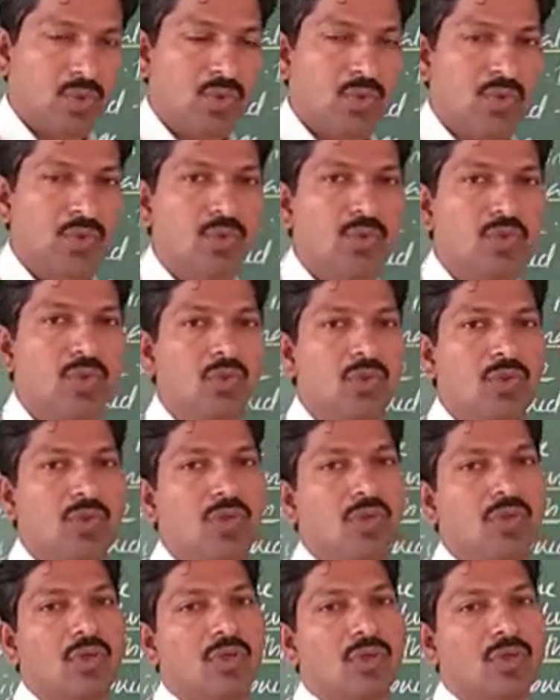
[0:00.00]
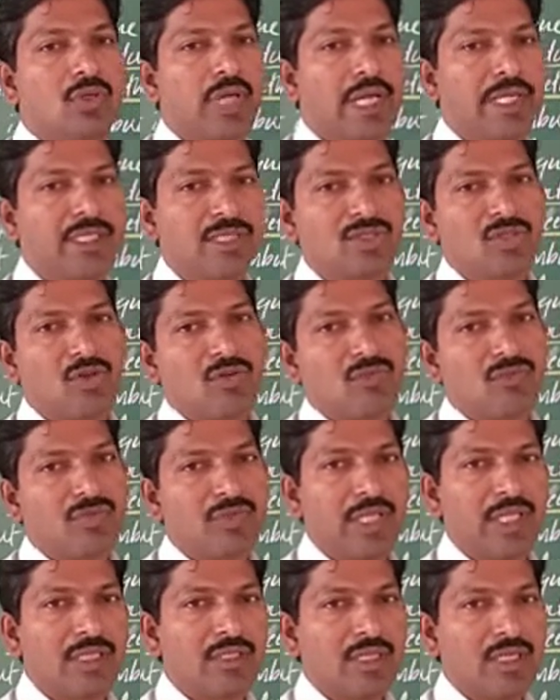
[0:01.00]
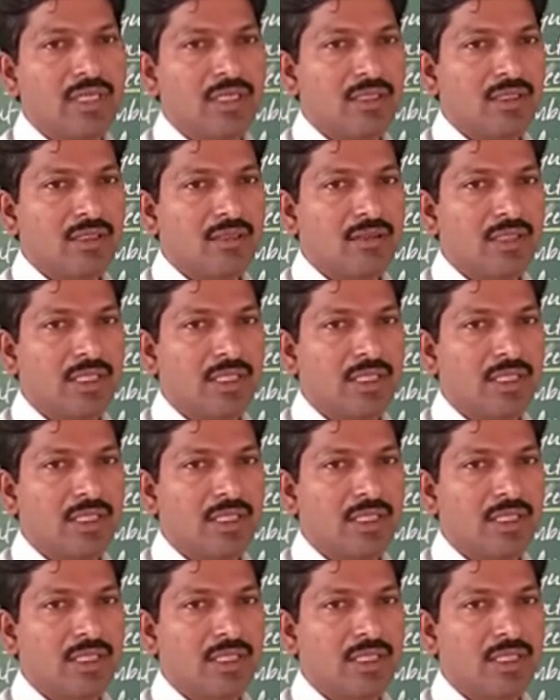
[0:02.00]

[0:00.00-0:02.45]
2 kinds of teeth here,